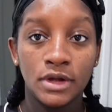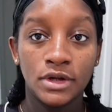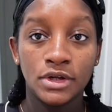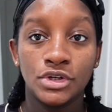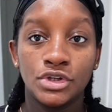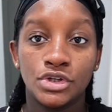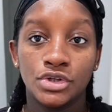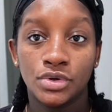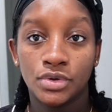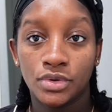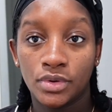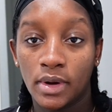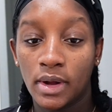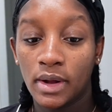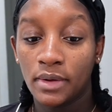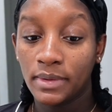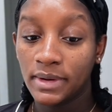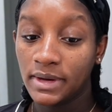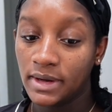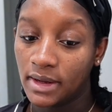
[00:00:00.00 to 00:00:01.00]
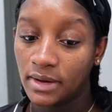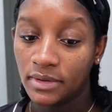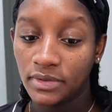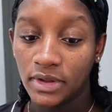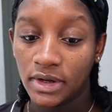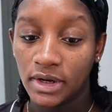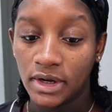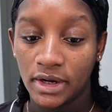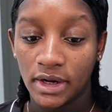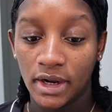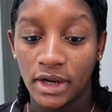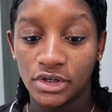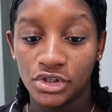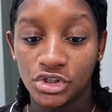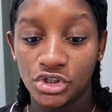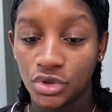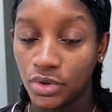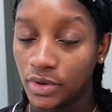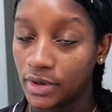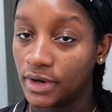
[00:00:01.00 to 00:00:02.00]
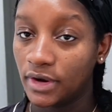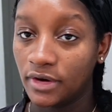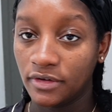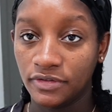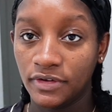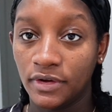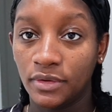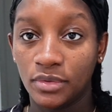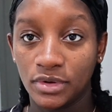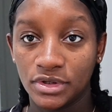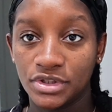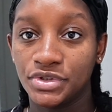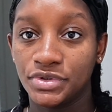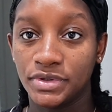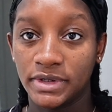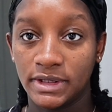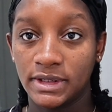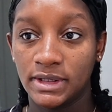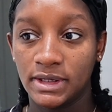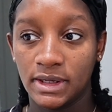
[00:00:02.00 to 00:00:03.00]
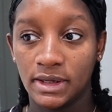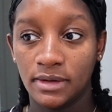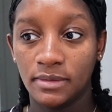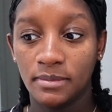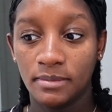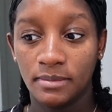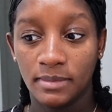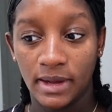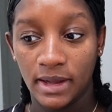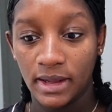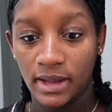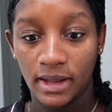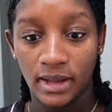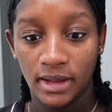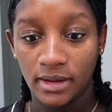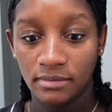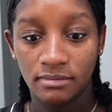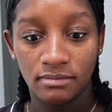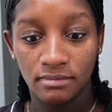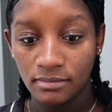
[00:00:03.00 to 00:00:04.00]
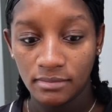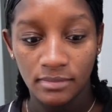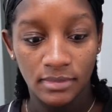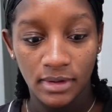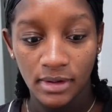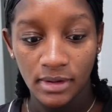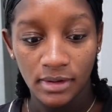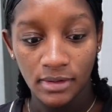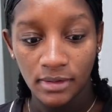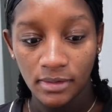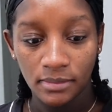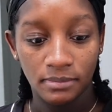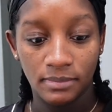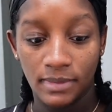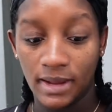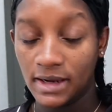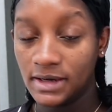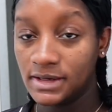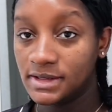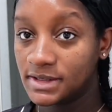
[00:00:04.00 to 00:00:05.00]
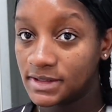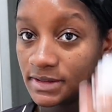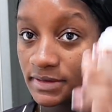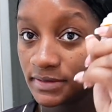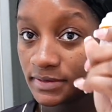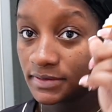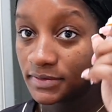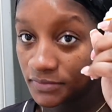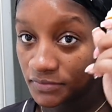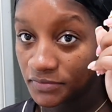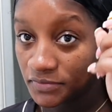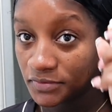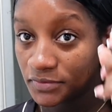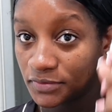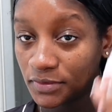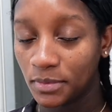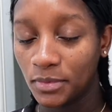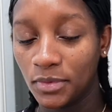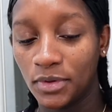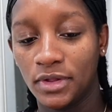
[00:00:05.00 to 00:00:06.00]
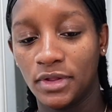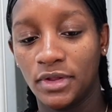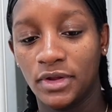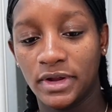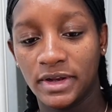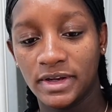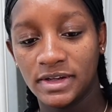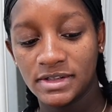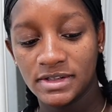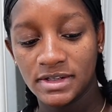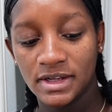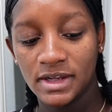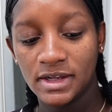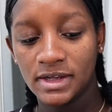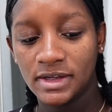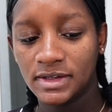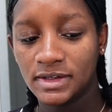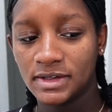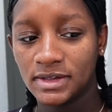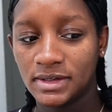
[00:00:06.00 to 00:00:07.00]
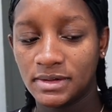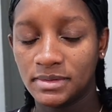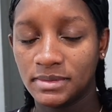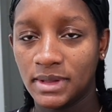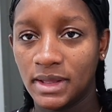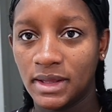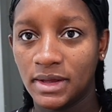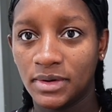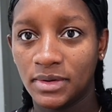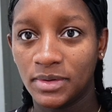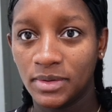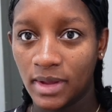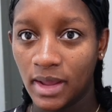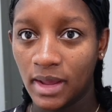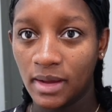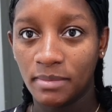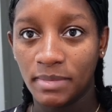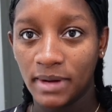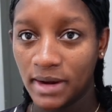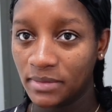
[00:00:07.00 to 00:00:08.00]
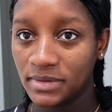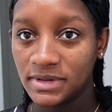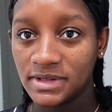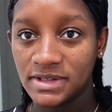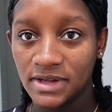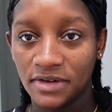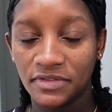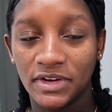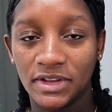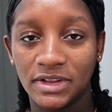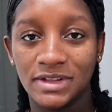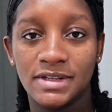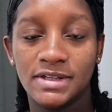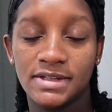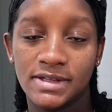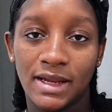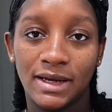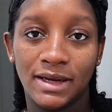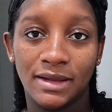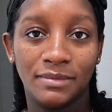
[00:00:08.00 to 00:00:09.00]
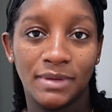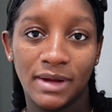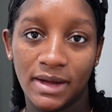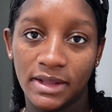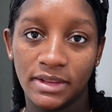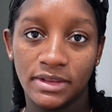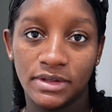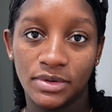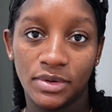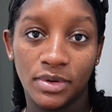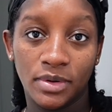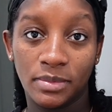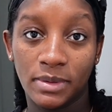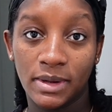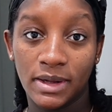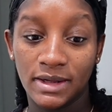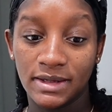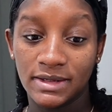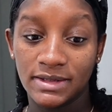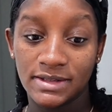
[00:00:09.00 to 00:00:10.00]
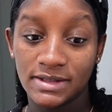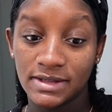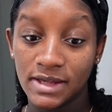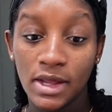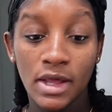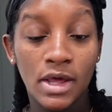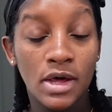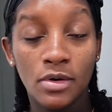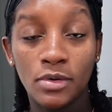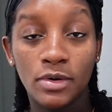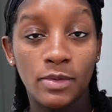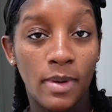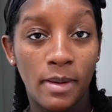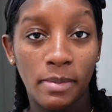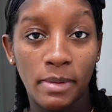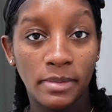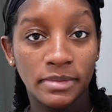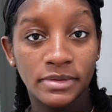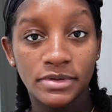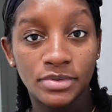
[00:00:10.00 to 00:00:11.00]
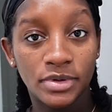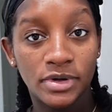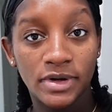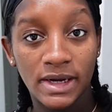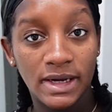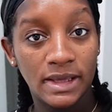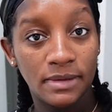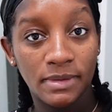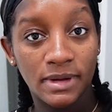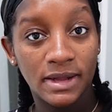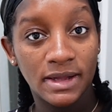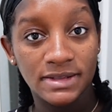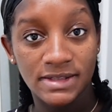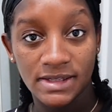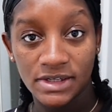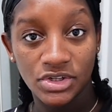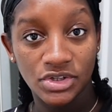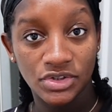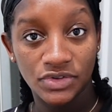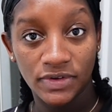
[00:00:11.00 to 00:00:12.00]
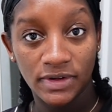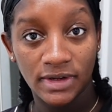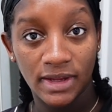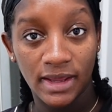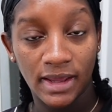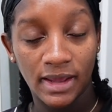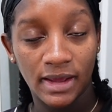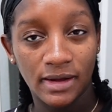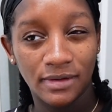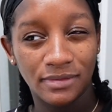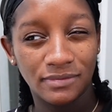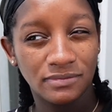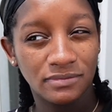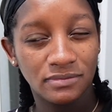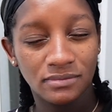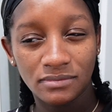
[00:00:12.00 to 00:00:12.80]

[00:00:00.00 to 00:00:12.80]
So I went down there and sure enough, it was really my meds from Walgreens. And I'm like, oh, okay. But I was definitely standing behind the door because with my purpose were ready because I just felt like um,